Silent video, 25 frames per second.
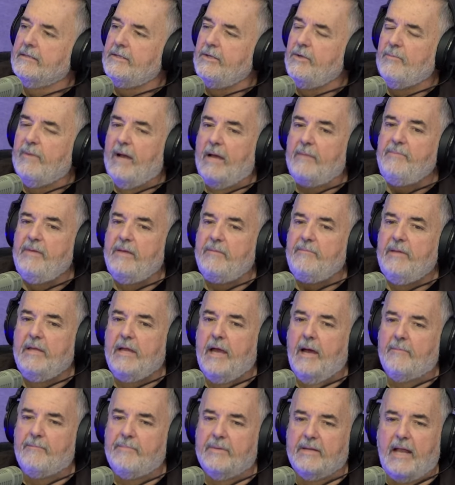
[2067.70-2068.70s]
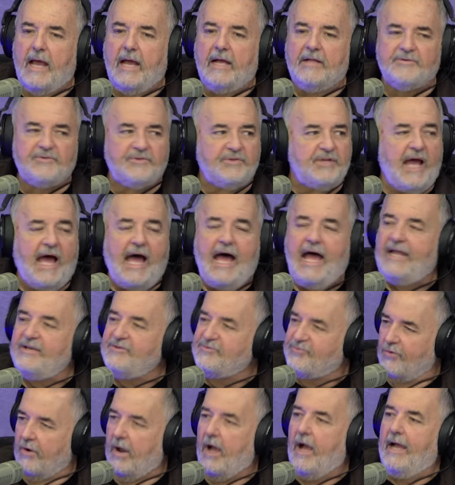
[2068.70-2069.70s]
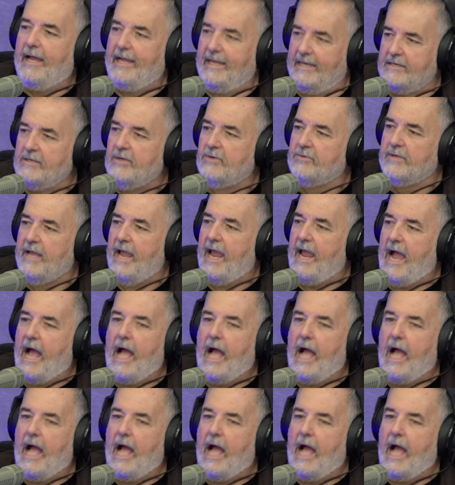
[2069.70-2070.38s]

You might beat me up, but I'll die trying, okay?